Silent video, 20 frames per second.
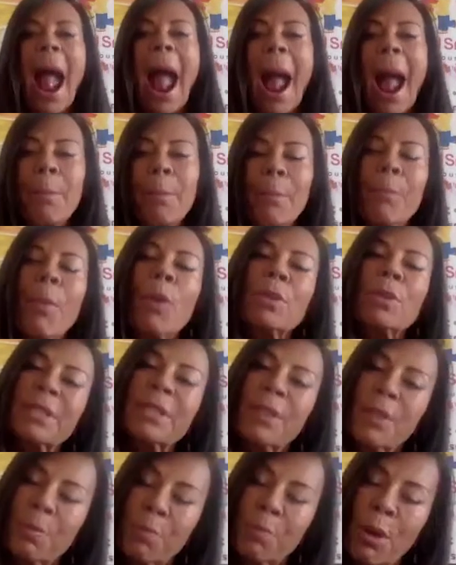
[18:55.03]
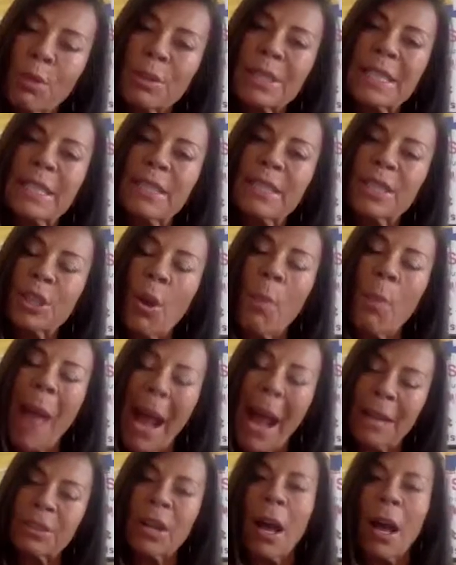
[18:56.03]
And most of the proceeds go
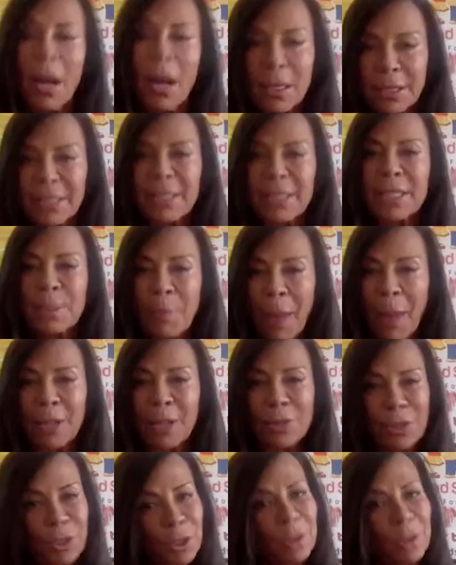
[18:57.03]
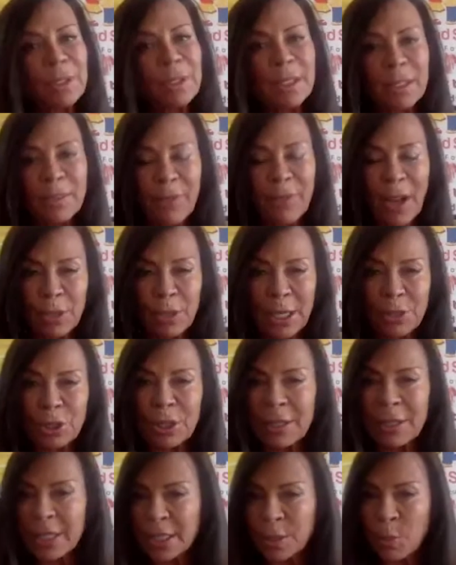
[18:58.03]
back to Hugs and Smiles Children's
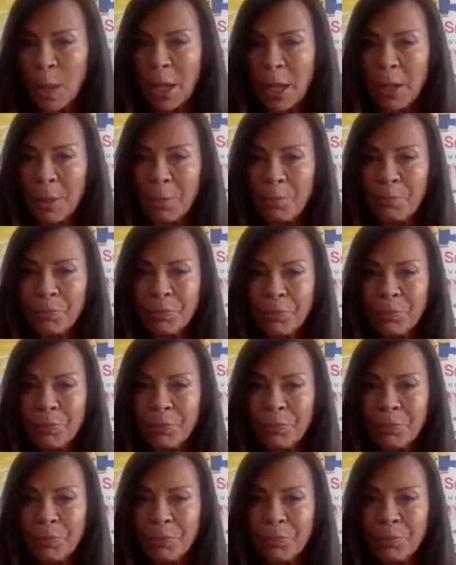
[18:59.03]
Foundation as well.